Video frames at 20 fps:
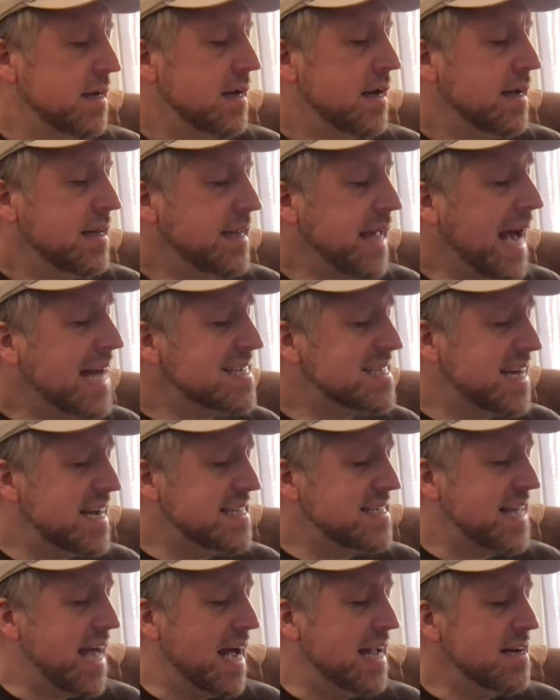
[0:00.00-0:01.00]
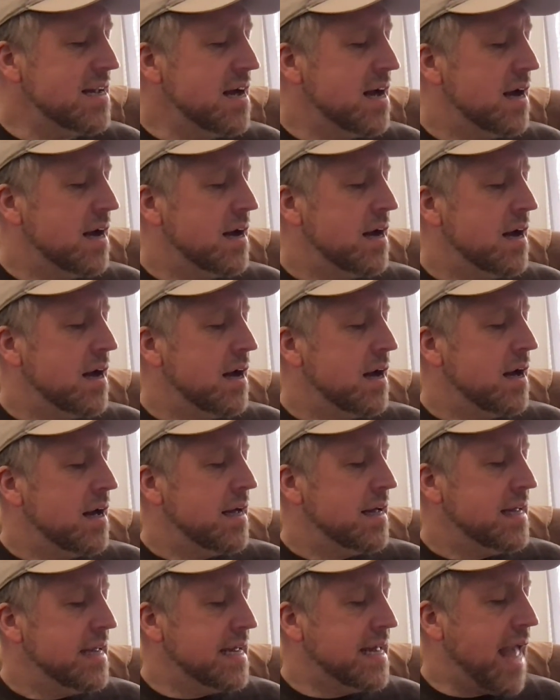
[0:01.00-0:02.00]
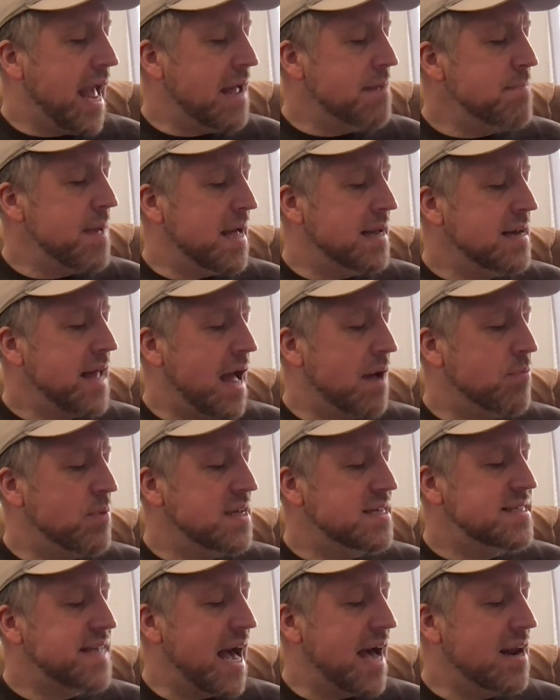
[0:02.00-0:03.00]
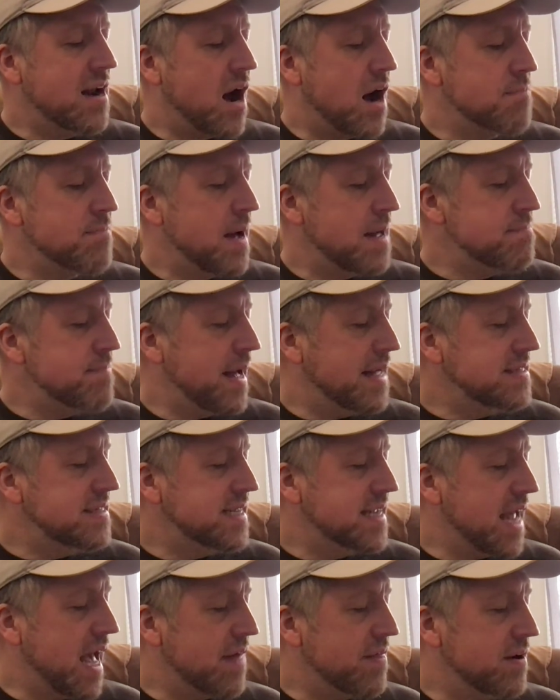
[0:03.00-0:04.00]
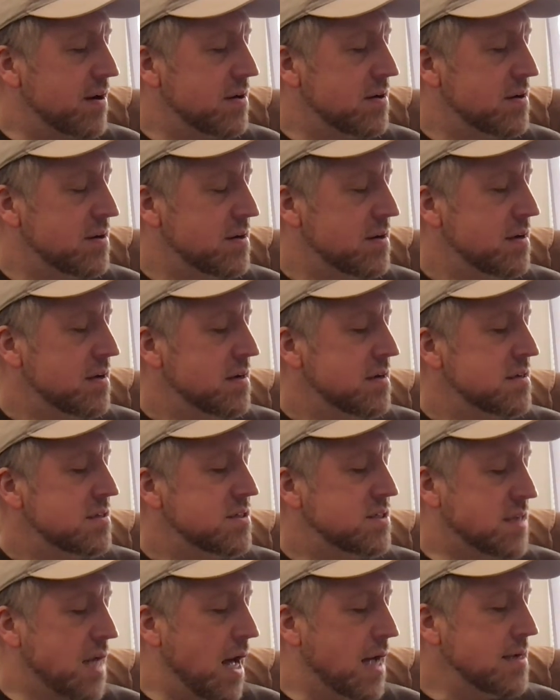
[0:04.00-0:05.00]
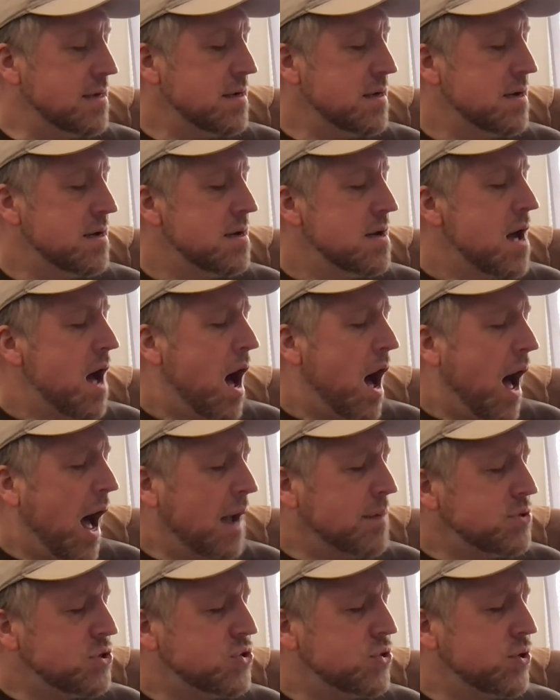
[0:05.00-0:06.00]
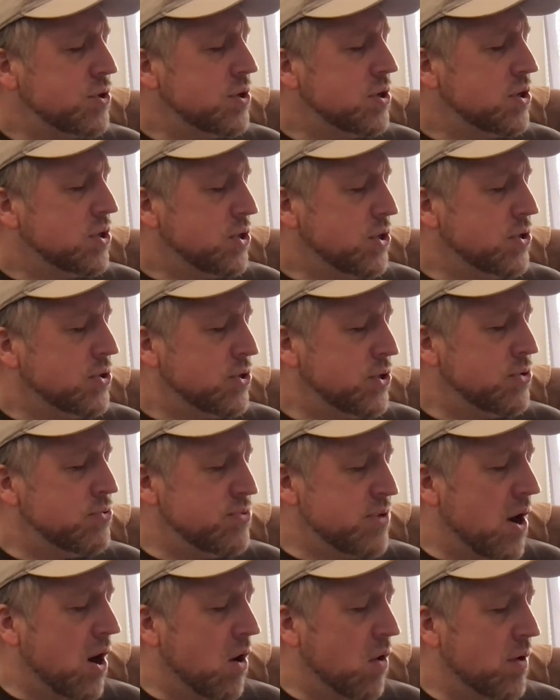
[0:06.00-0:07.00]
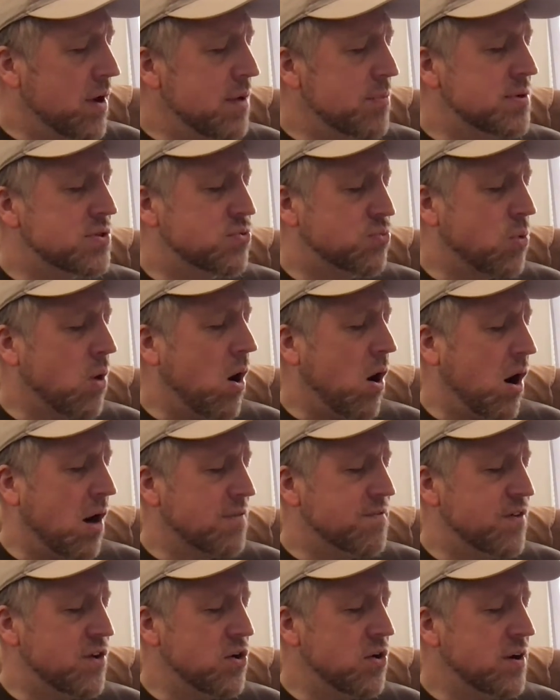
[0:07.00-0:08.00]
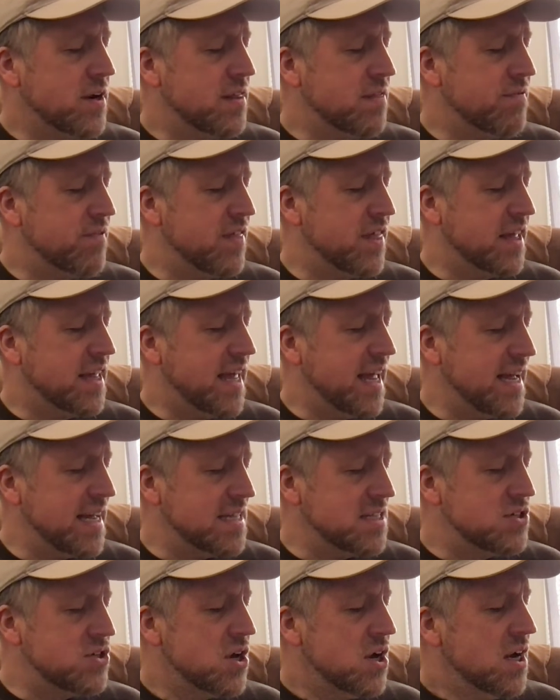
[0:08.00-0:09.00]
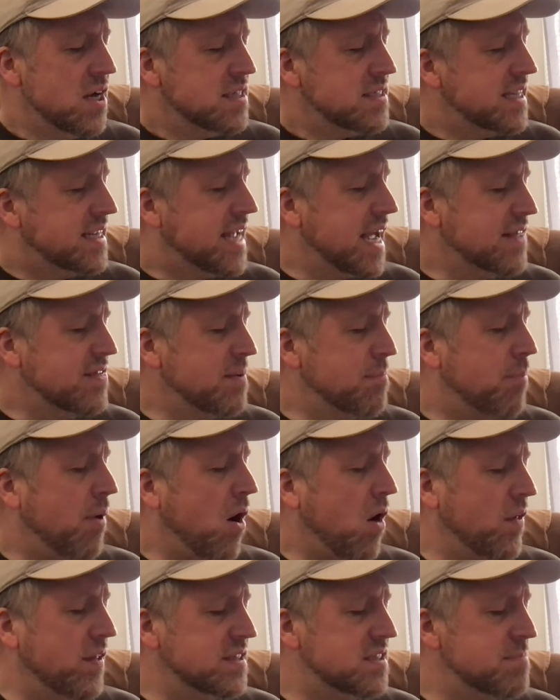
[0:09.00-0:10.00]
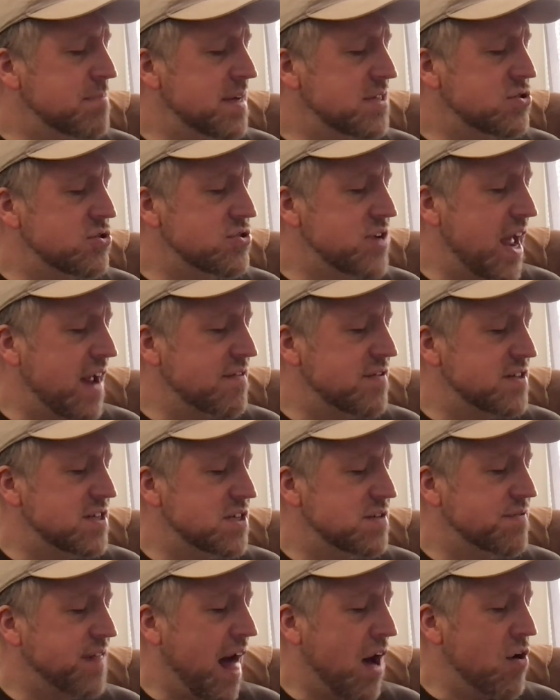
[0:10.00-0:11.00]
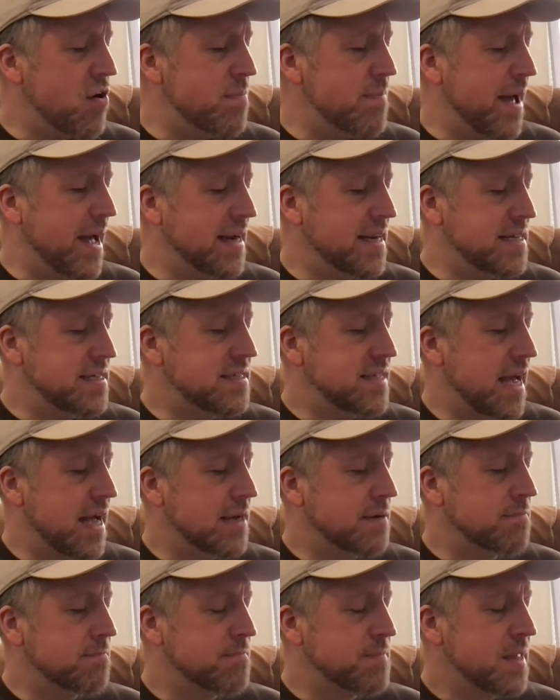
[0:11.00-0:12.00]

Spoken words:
Yes, I said. He came in, and we sat on my bed together. Son, I'm sure you know it was wrong for the kids to kick the ball into Mr. Davis's flower bed, he said.